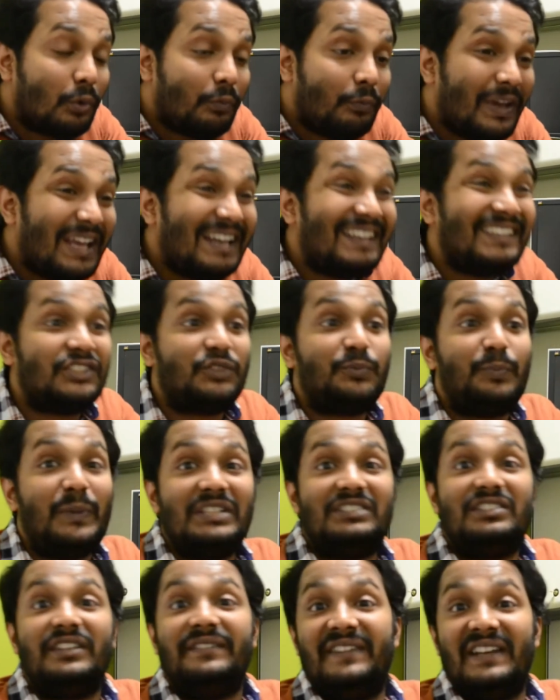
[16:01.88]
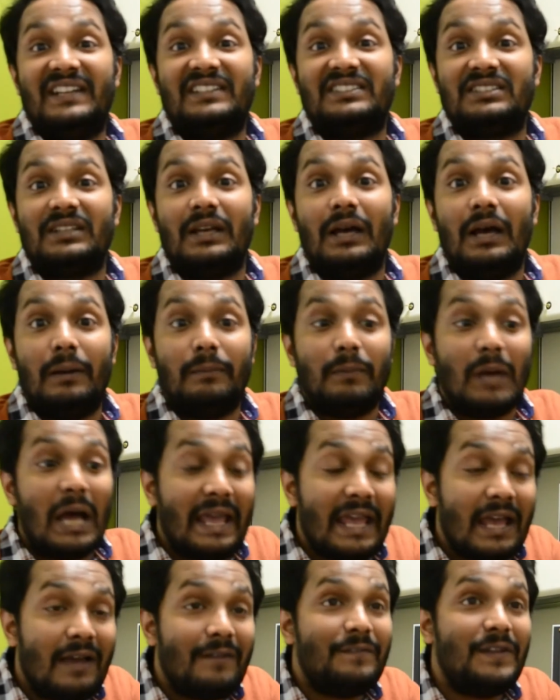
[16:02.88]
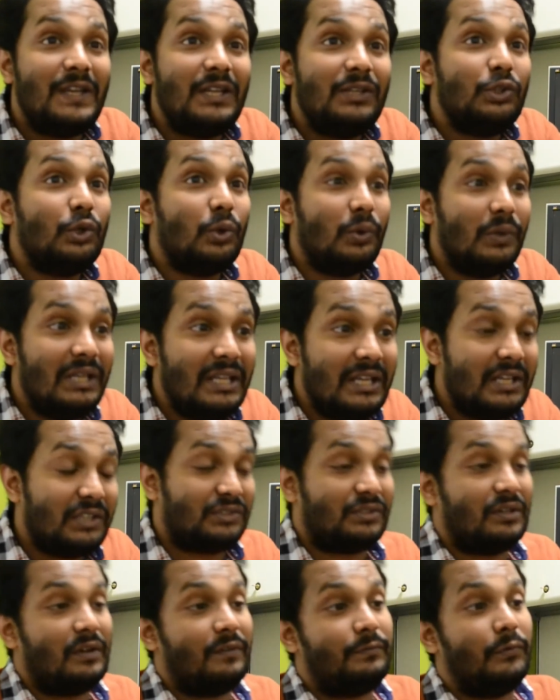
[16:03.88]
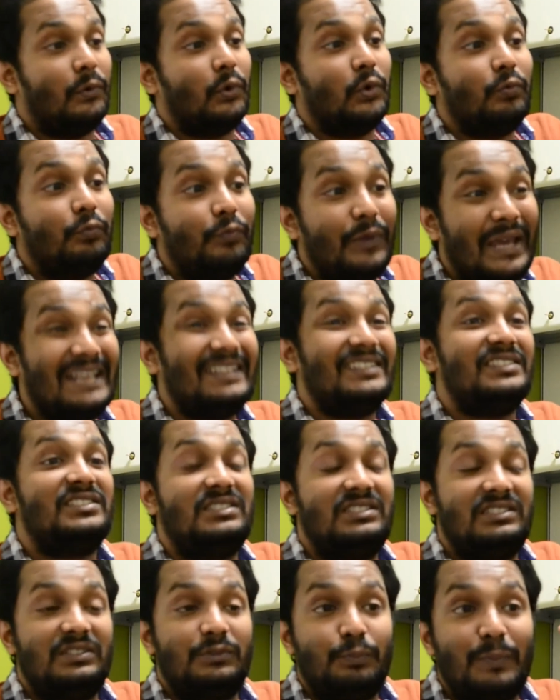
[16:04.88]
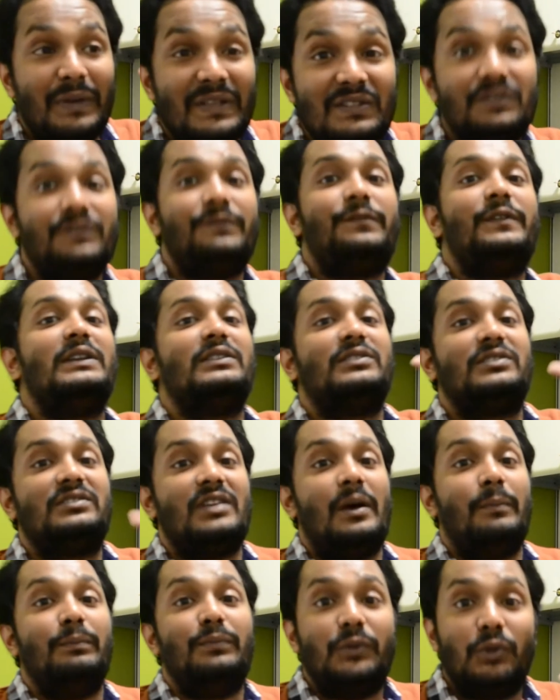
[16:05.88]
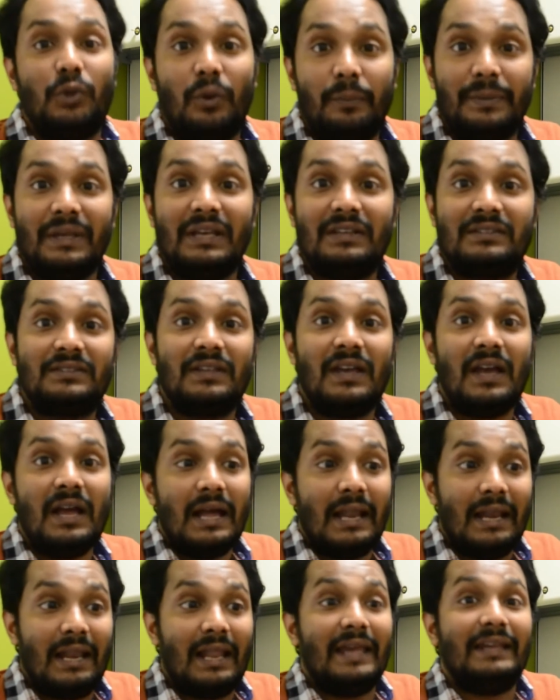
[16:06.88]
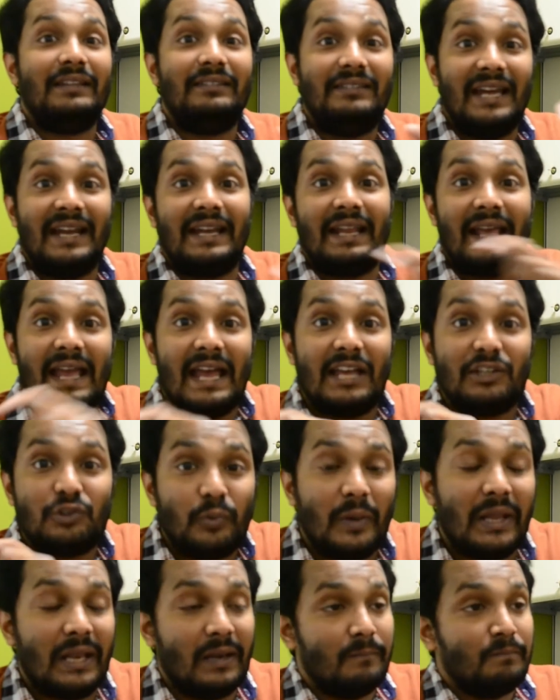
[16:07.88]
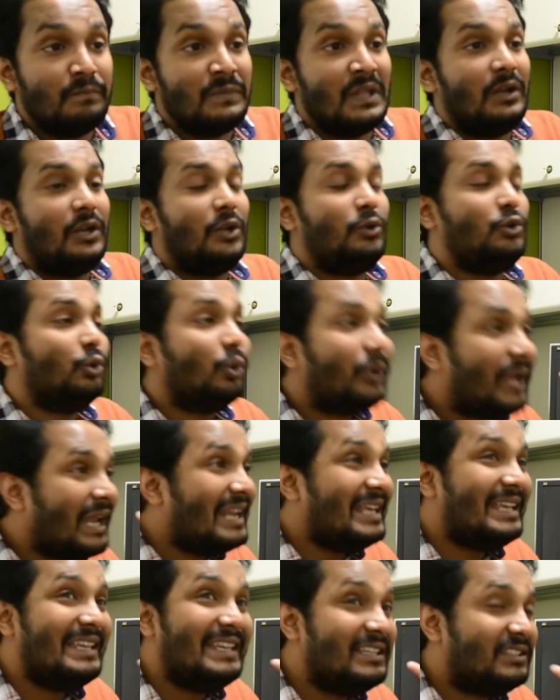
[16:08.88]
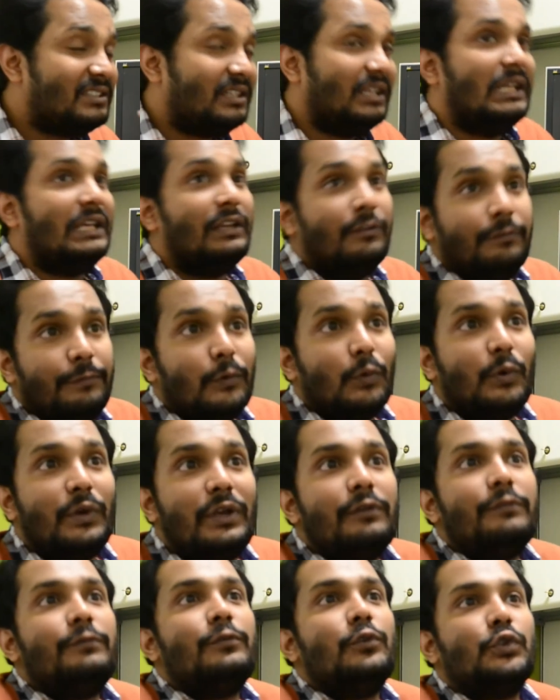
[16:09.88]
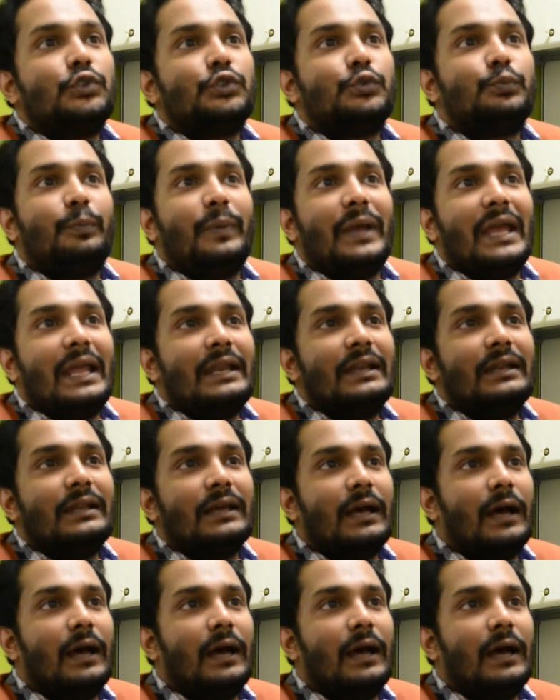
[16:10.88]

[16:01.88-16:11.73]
very specific. I have video links for very specific subtopics like that as well. Now you can easily, if you spend